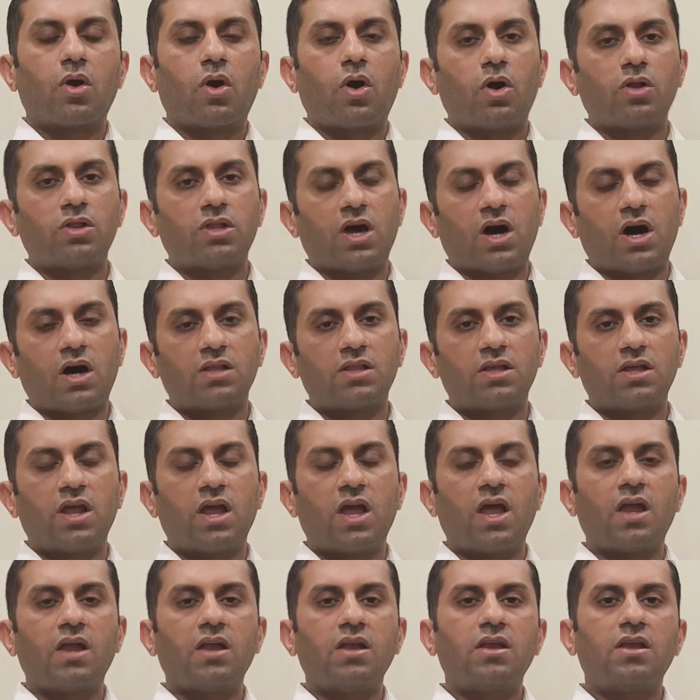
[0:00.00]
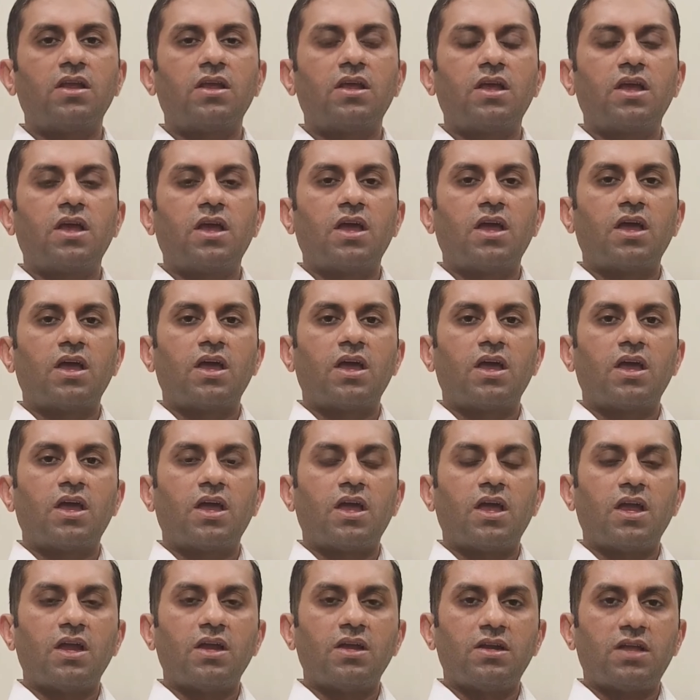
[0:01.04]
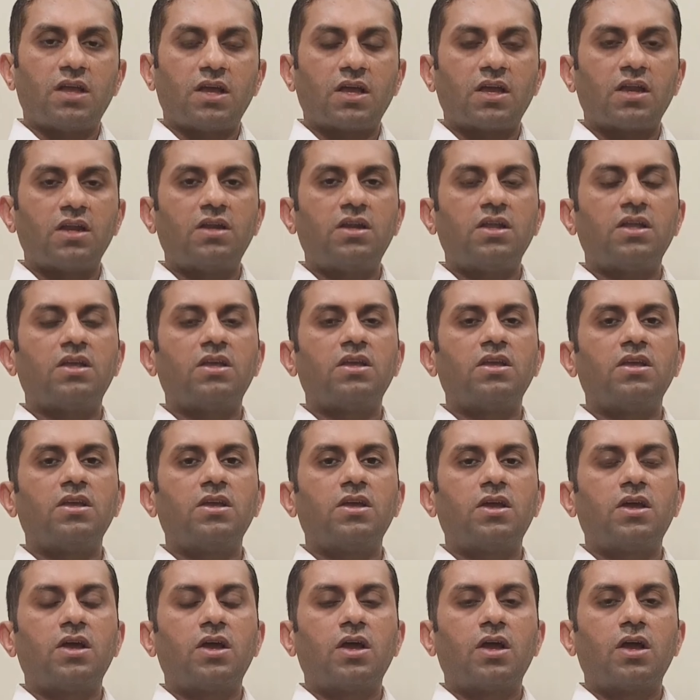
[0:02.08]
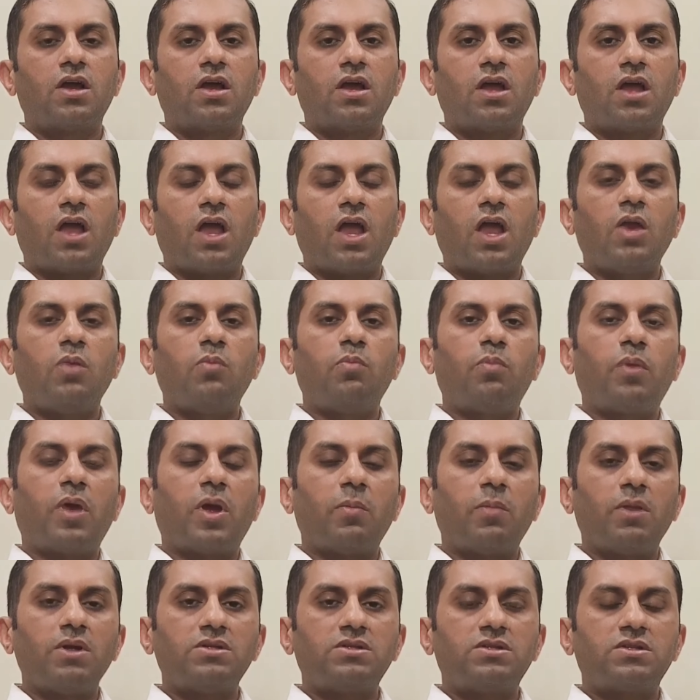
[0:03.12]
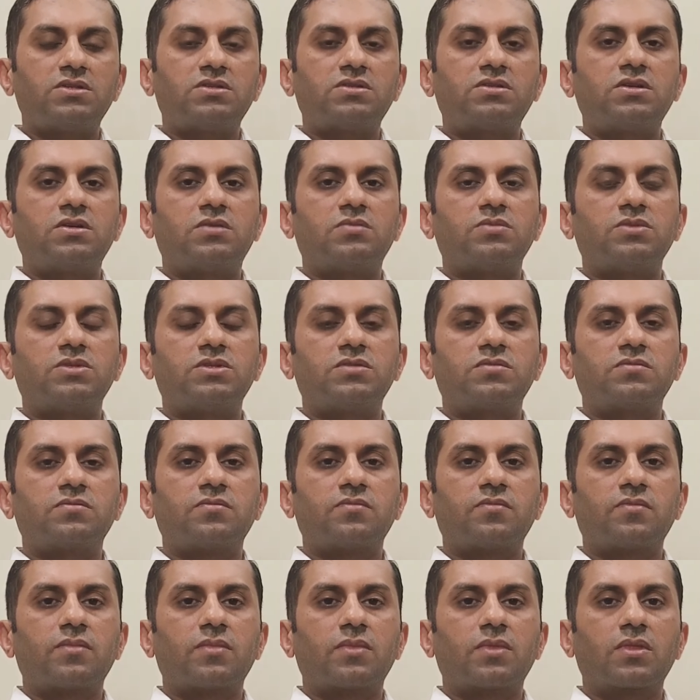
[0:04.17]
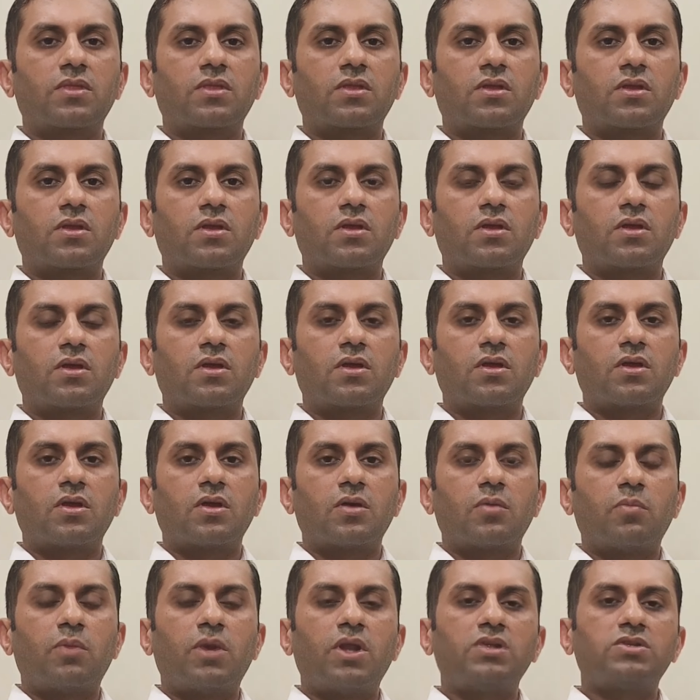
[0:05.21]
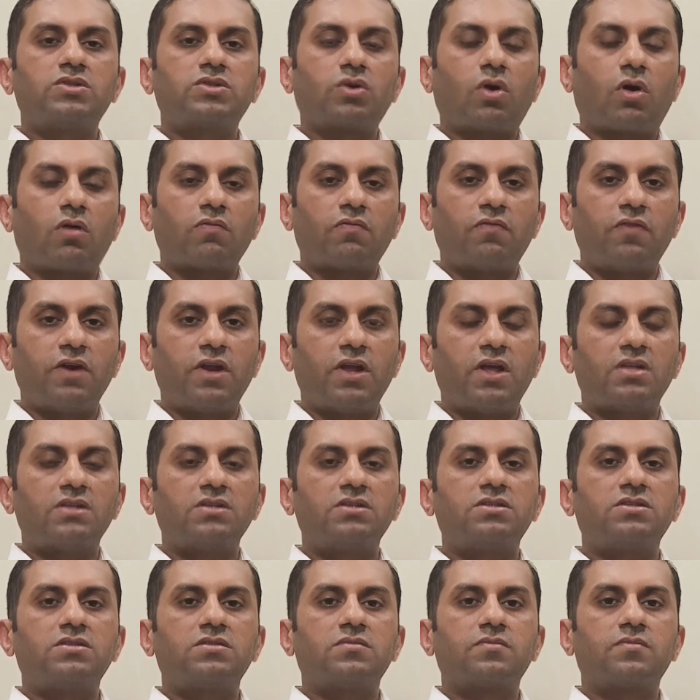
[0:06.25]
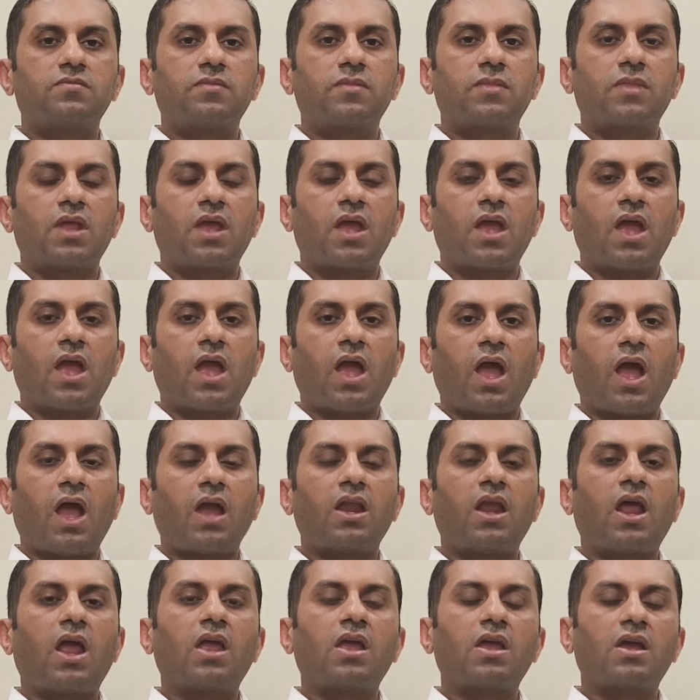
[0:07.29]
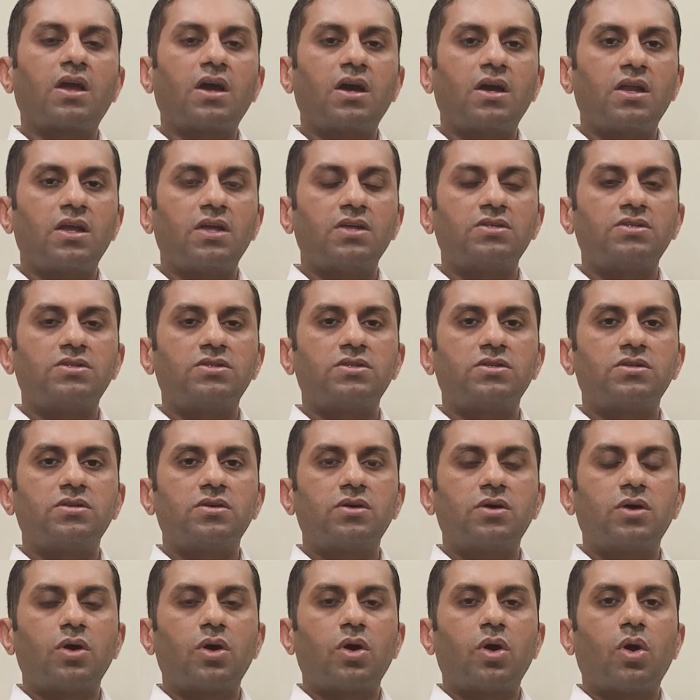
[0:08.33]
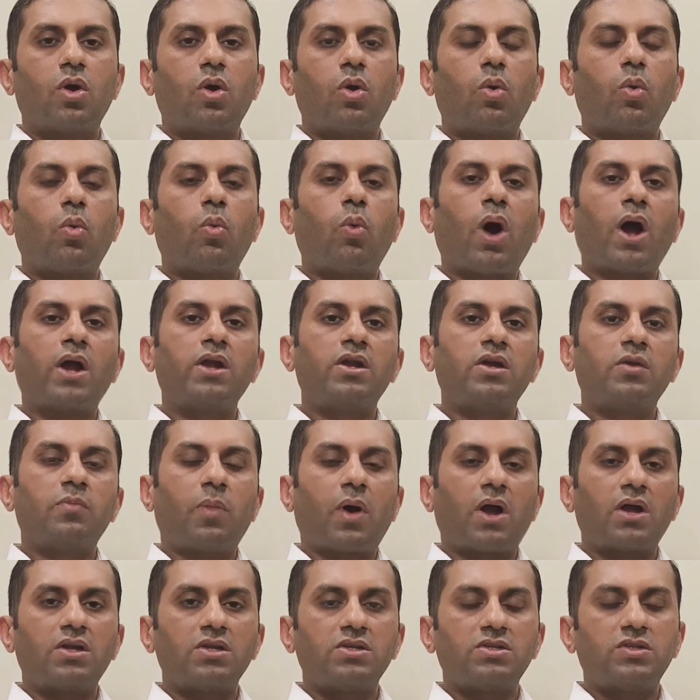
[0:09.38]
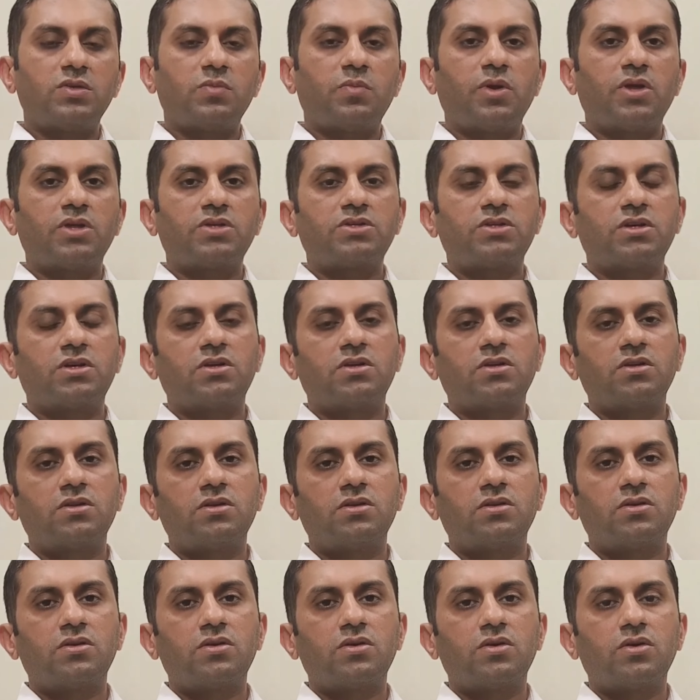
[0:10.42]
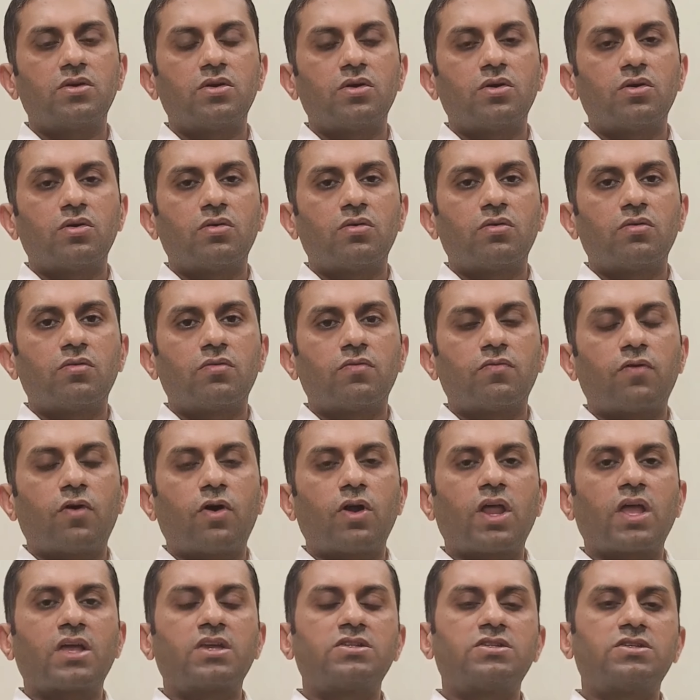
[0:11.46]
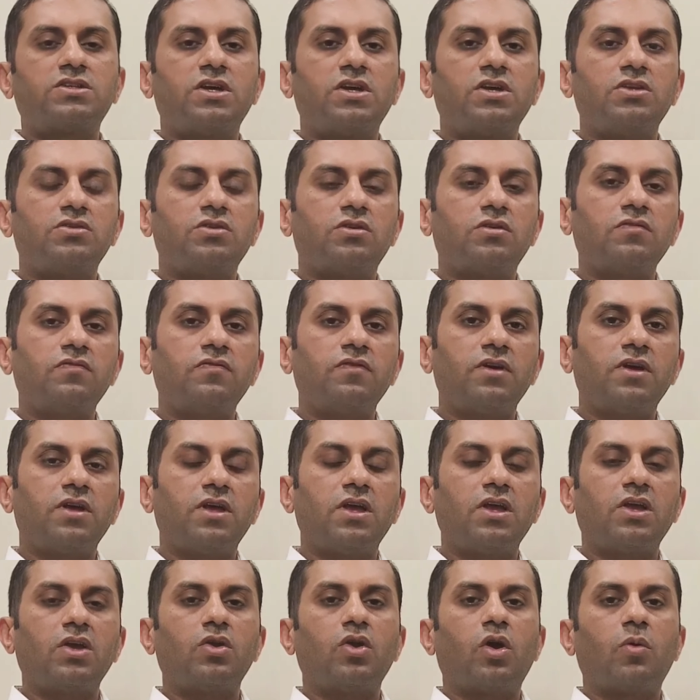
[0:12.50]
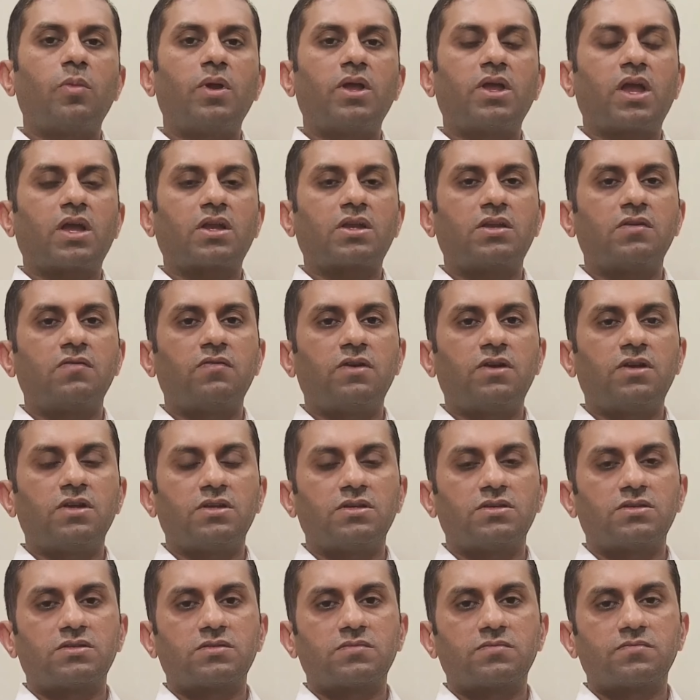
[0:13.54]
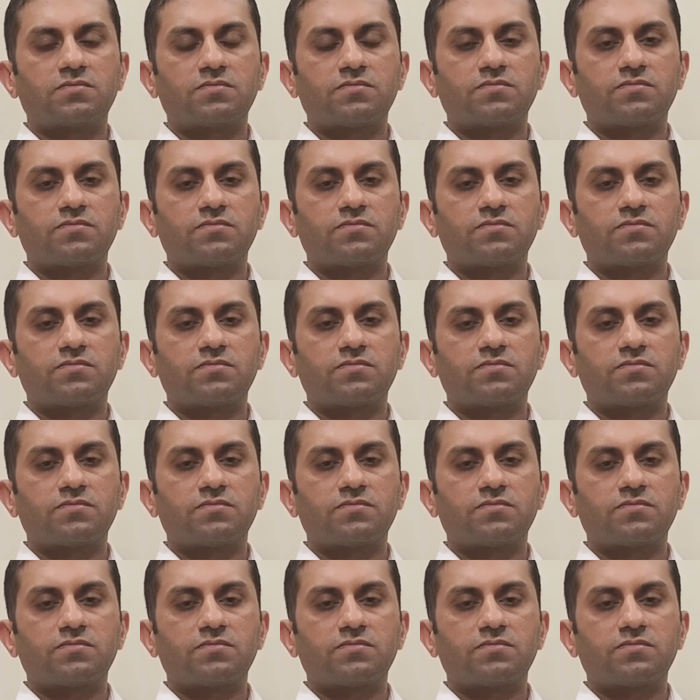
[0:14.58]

On the other hand, integrity in payment systems brings confidence and encourage wider participation for exchange of economic activities.